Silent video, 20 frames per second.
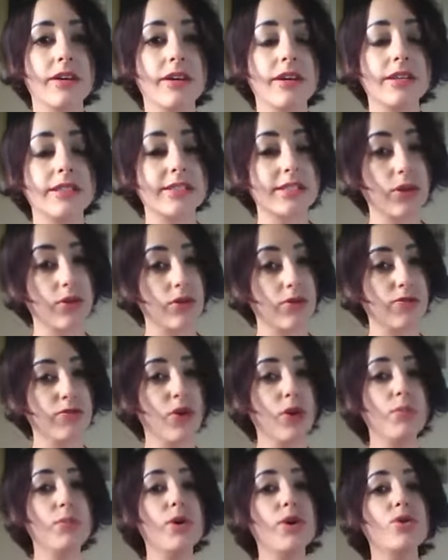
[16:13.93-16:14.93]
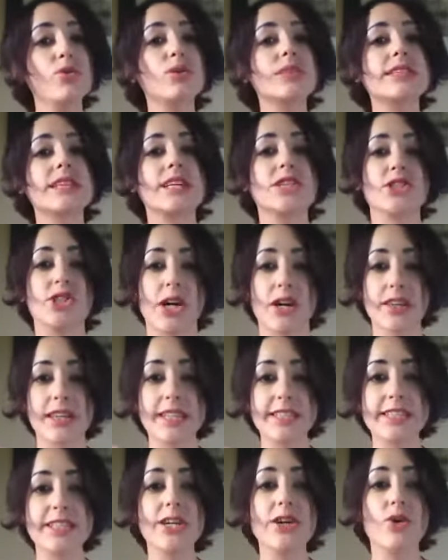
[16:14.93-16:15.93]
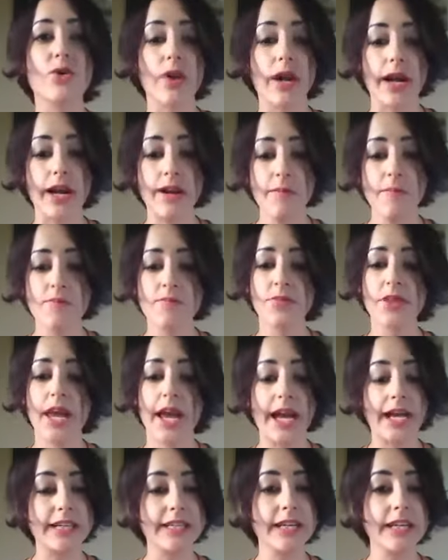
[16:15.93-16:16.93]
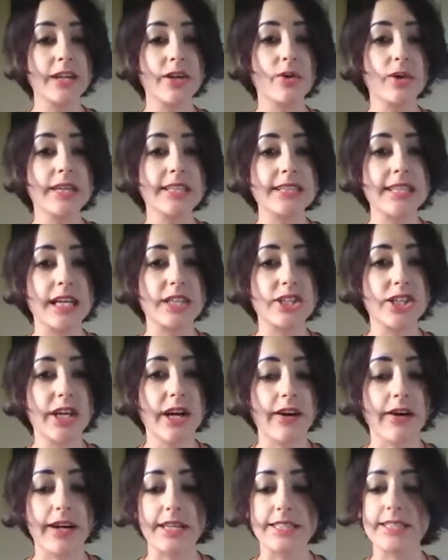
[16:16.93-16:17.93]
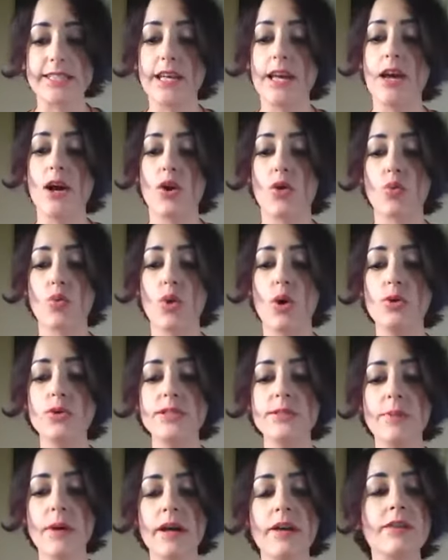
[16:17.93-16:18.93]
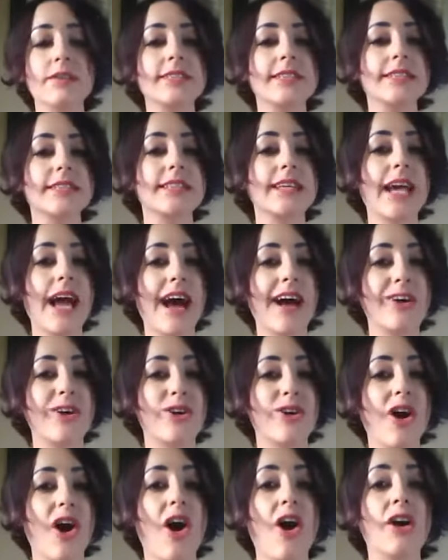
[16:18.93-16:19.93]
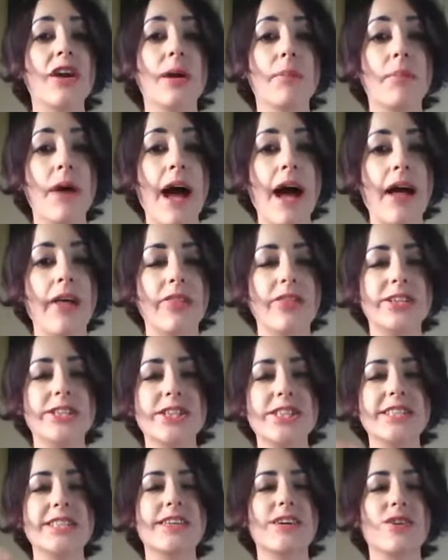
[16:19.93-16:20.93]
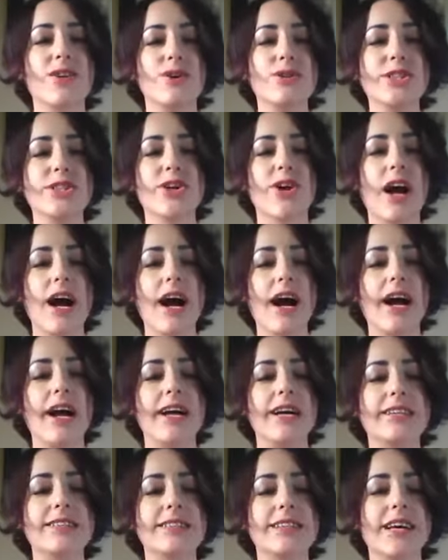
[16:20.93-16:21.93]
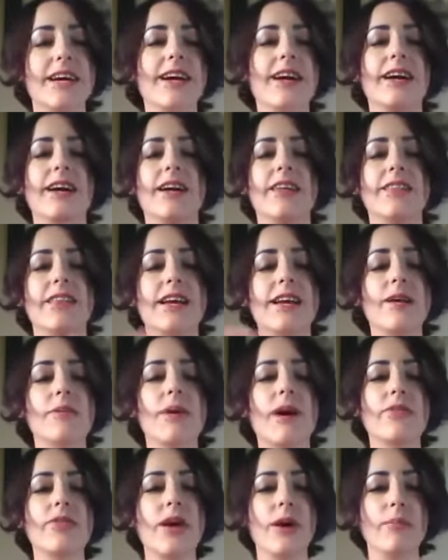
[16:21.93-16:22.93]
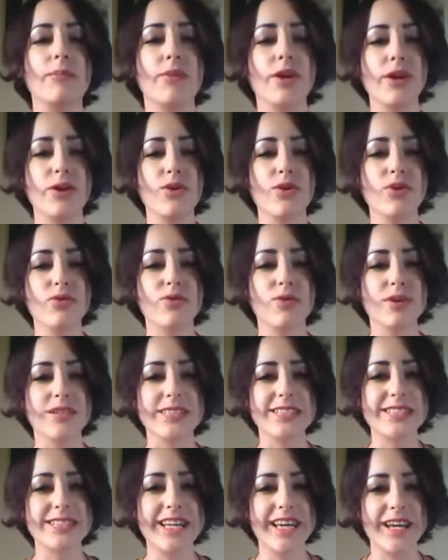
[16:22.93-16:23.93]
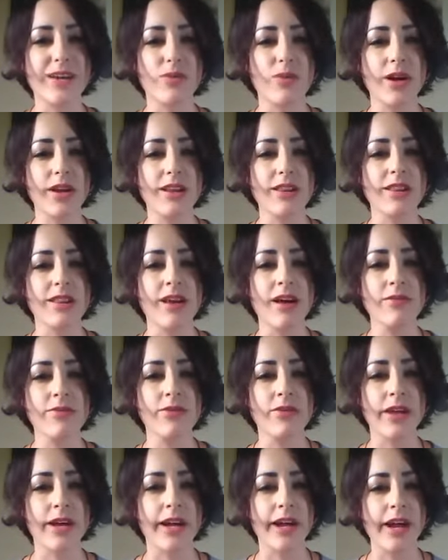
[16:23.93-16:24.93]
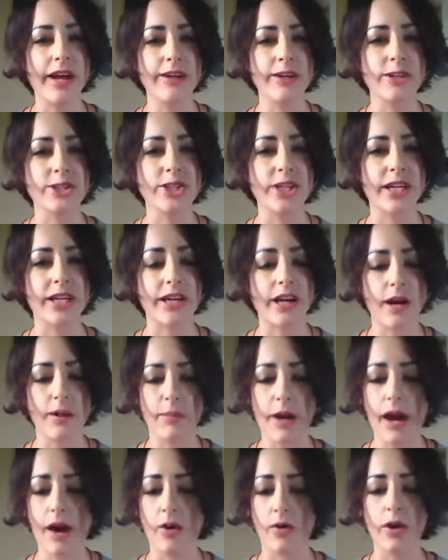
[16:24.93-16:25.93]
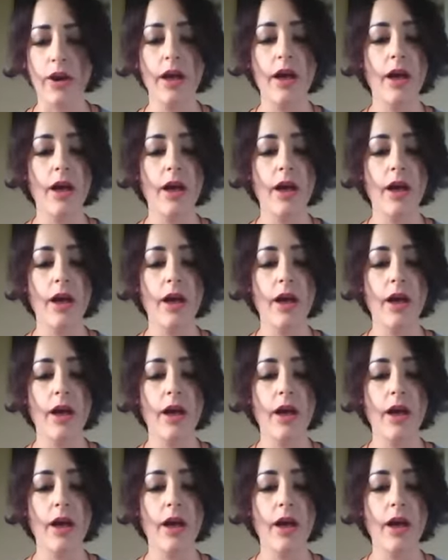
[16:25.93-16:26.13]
So the full moon was conjunct this degree, 18 degrees Sagittarius. Rose petals scattered on a path. Just close your eyes. Think about that beautiful scene. What a lovely energy to come out.